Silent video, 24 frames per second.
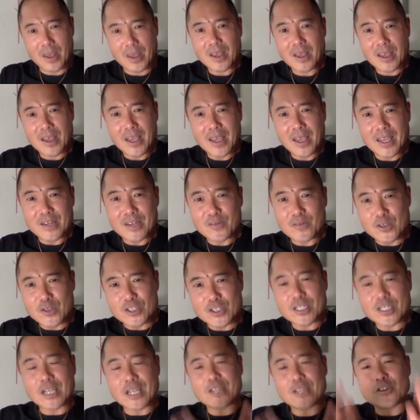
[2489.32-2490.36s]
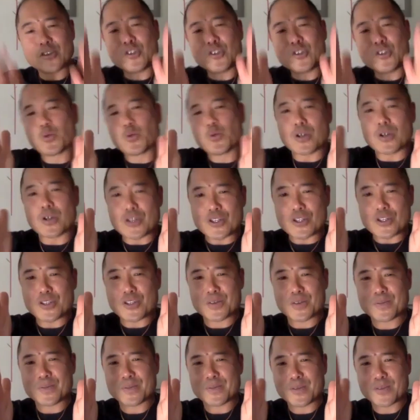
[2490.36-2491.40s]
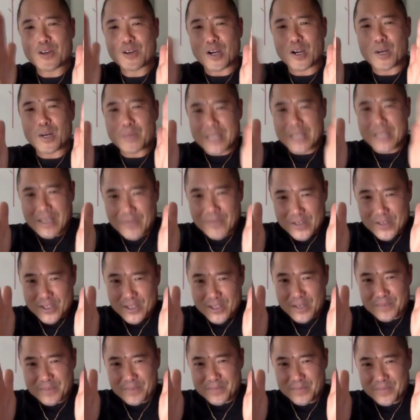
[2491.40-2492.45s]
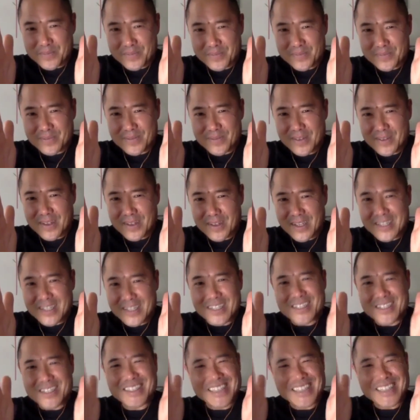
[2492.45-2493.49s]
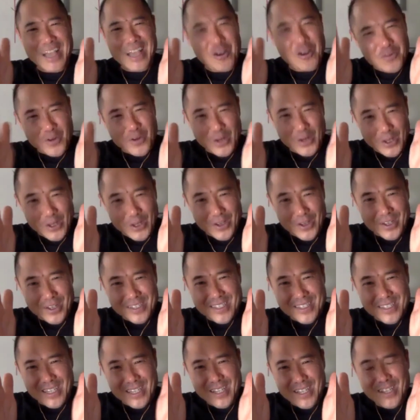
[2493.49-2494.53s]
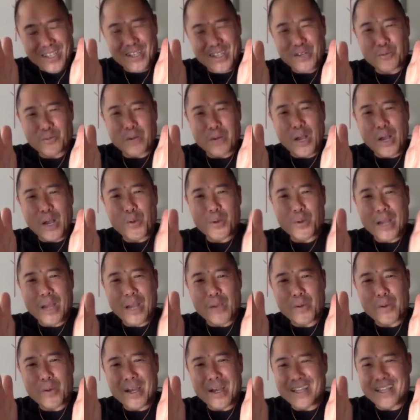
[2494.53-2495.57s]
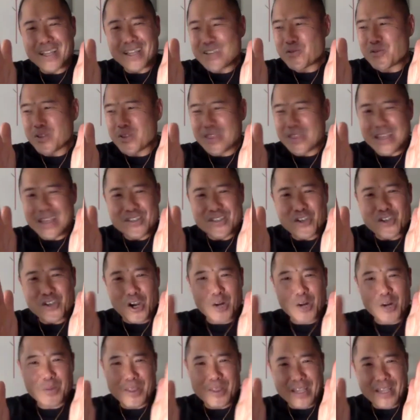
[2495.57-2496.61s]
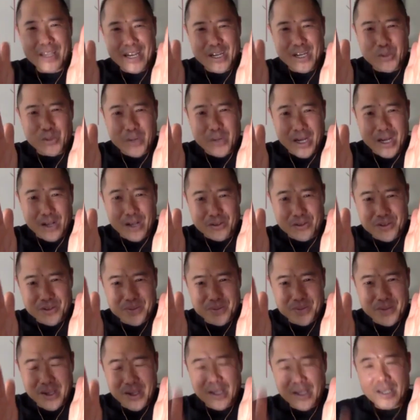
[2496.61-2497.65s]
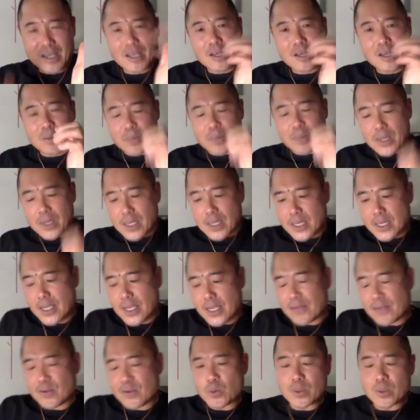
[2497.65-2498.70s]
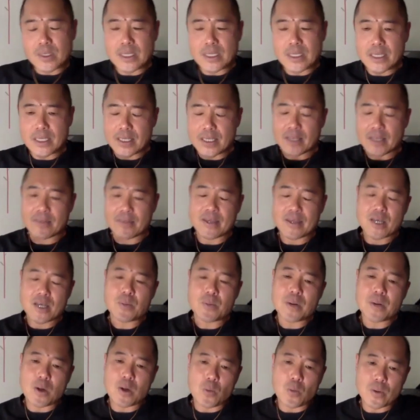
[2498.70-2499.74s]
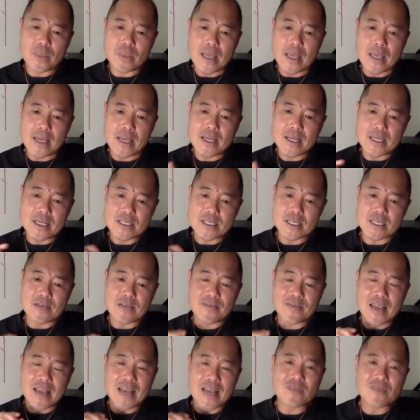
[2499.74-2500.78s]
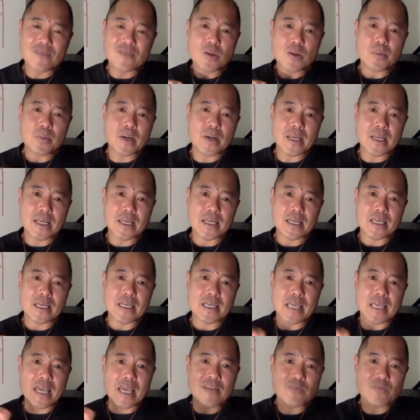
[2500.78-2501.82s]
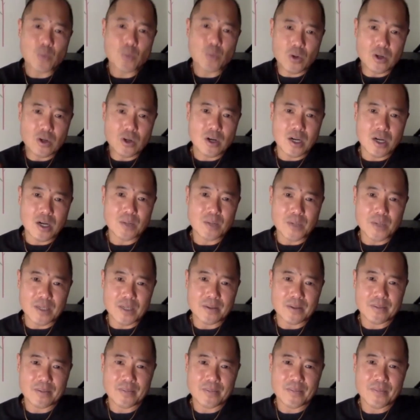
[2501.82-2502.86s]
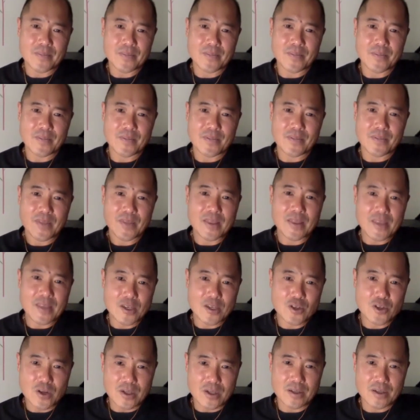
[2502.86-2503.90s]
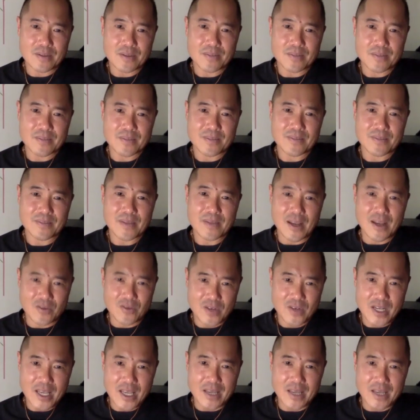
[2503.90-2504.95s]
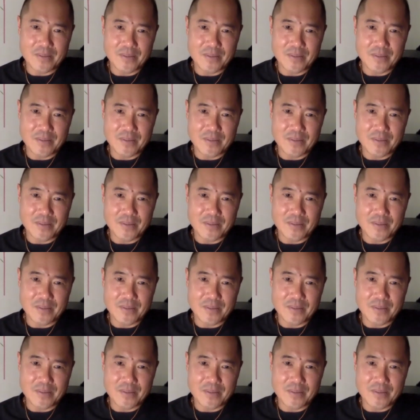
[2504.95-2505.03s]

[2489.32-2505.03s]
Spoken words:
And if you just take the two words, karma deficit, it doesn't sound very good. It's like, why would I want to live with less karma than anyone else? But if you really think about what that is, if everybody gave more karma than they took every day,